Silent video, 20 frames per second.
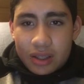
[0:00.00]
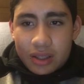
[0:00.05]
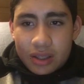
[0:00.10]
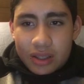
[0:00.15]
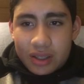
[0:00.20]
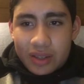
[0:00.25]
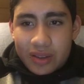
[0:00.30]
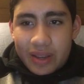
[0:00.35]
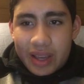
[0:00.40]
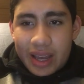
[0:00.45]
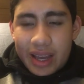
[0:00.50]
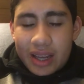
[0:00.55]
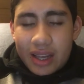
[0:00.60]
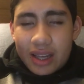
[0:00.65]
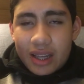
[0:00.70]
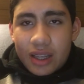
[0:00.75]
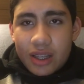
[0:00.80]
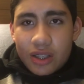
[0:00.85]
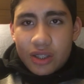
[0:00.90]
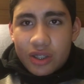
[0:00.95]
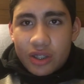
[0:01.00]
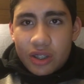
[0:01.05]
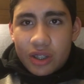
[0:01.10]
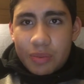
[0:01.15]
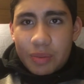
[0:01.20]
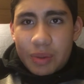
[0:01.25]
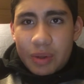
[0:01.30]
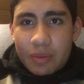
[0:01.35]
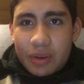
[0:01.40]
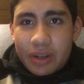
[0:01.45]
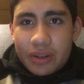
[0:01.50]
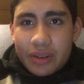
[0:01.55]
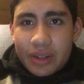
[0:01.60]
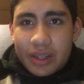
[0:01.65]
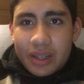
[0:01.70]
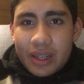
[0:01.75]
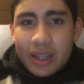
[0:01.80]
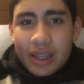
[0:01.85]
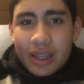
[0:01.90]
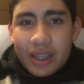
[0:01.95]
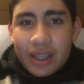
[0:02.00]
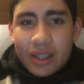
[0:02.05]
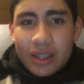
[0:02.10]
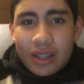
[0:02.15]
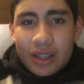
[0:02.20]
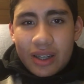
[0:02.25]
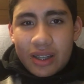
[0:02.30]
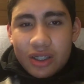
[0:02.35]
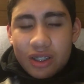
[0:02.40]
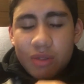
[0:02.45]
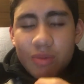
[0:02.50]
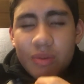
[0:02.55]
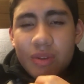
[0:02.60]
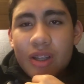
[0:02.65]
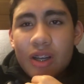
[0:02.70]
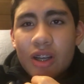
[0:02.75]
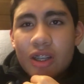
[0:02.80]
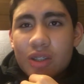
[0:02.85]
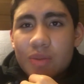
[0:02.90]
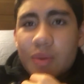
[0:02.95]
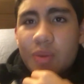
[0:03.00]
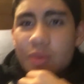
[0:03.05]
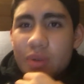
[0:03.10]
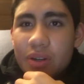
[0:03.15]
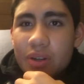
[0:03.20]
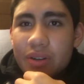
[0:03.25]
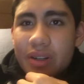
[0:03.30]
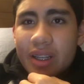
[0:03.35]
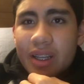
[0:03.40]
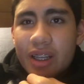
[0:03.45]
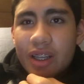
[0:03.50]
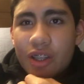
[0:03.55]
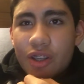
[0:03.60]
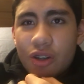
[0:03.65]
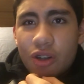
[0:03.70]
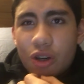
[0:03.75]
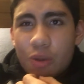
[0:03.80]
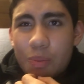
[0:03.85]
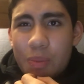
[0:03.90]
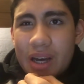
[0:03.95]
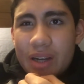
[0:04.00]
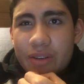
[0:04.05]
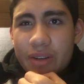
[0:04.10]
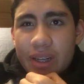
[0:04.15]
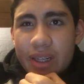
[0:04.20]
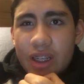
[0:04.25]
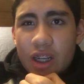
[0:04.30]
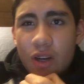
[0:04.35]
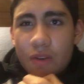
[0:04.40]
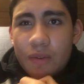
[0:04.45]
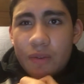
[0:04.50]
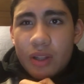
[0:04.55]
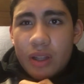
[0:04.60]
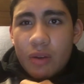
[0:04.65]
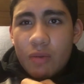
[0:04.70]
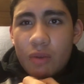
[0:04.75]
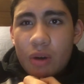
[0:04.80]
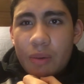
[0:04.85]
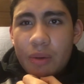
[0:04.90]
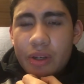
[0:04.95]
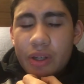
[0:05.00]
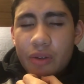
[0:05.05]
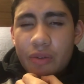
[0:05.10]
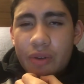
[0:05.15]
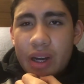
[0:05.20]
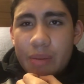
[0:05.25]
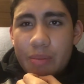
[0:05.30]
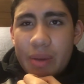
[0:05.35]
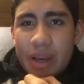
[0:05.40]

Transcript: so yeah. So you've been wondering, also you've been also been wondering, Hugo Patrick Dolphin, what will you rate